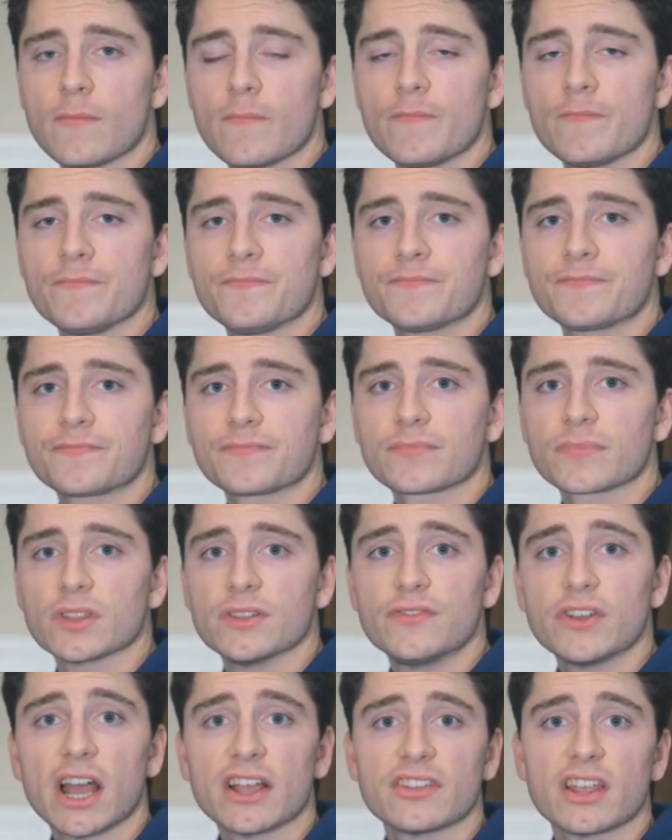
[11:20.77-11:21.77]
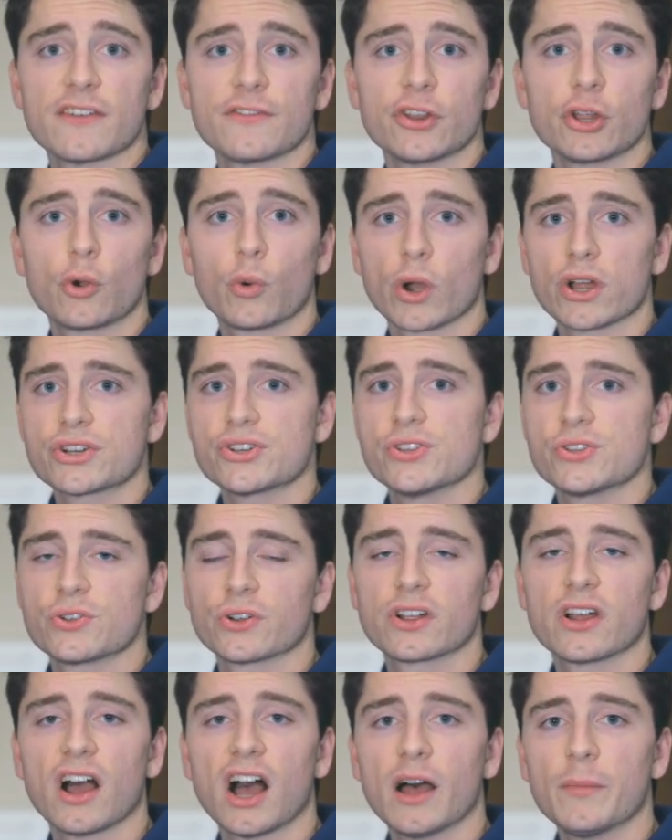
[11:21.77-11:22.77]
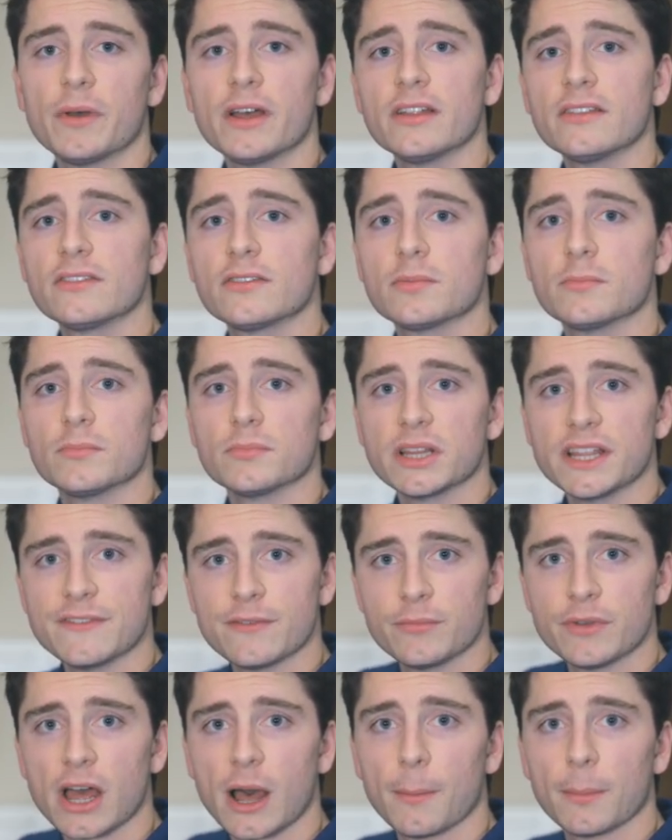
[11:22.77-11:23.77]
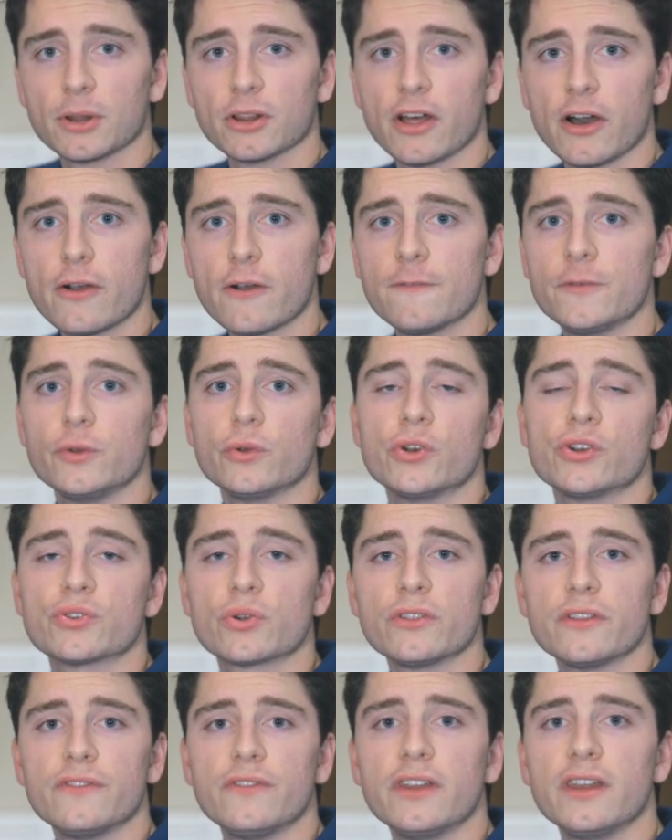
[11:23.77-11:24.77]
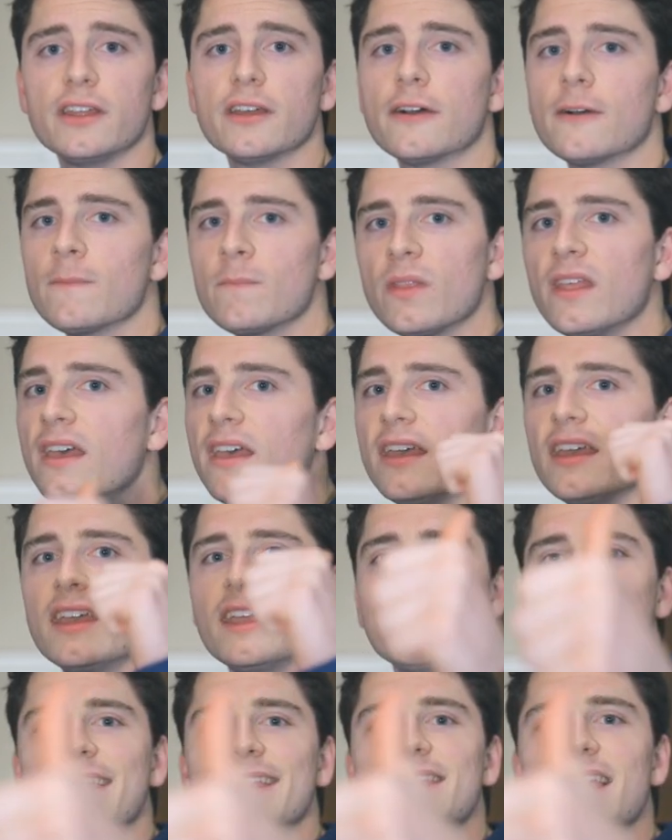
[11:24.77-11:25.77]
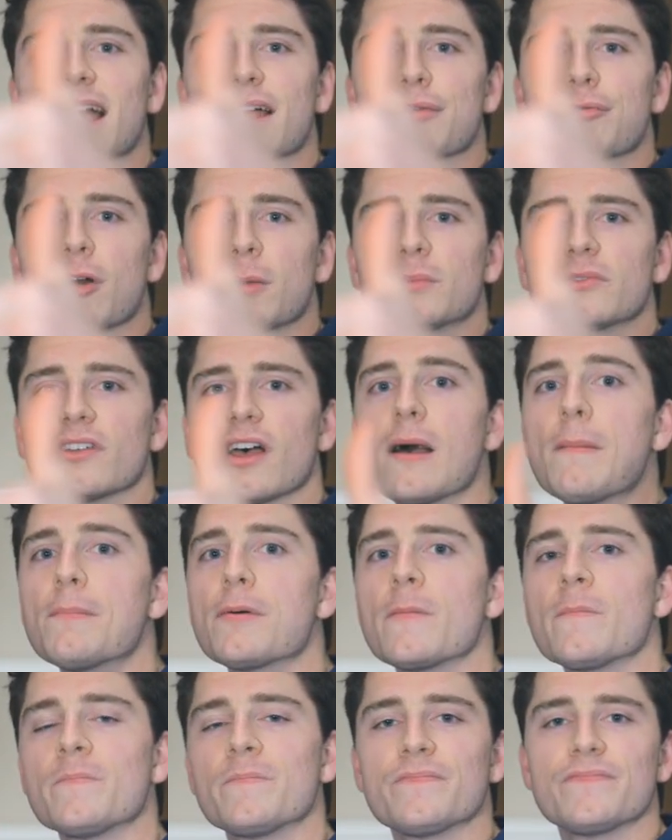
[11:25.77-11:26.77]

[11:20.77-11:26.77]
If you guys have any questions or comments, leave them down below. If you enjoyed the video, hit that thumbs up,